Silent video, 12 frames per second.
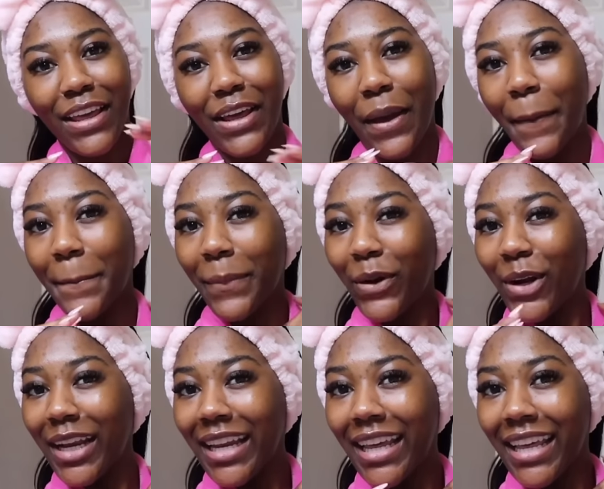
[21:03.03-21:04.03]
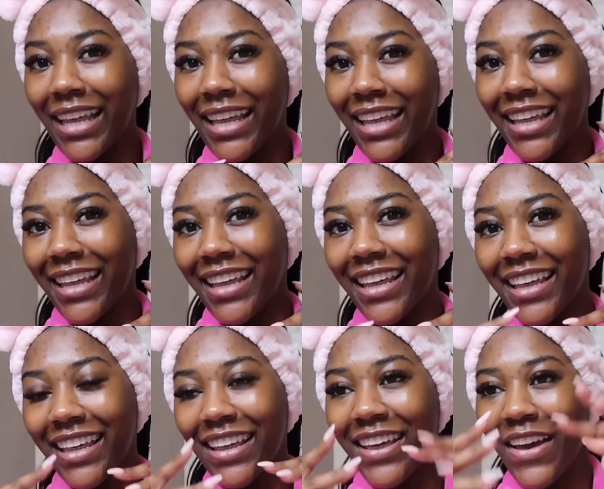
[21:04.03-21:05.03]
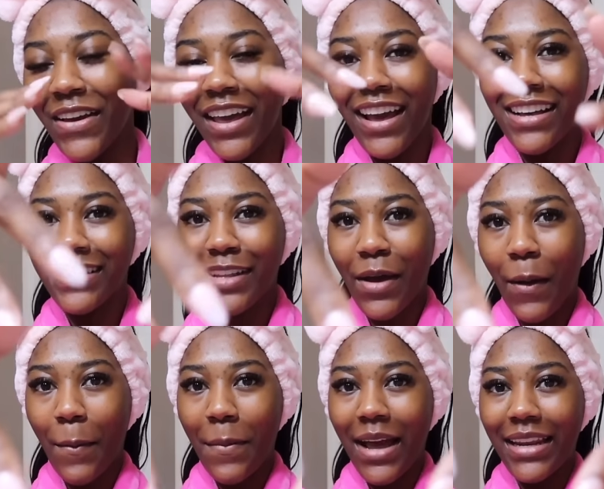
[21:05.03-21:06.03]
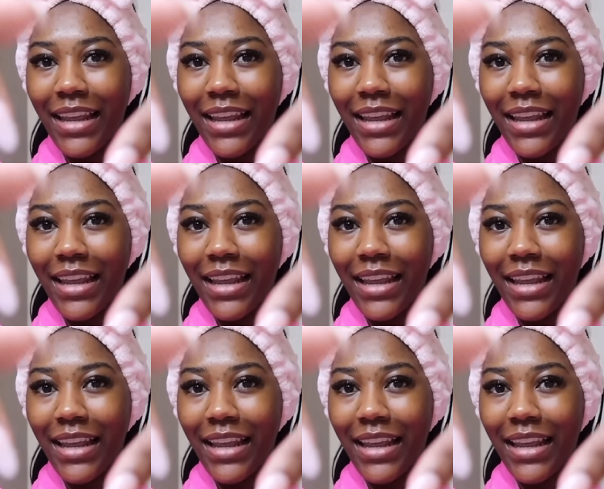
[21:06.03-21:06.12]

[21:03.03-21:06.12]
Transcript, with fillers: Good morning. Okay, also my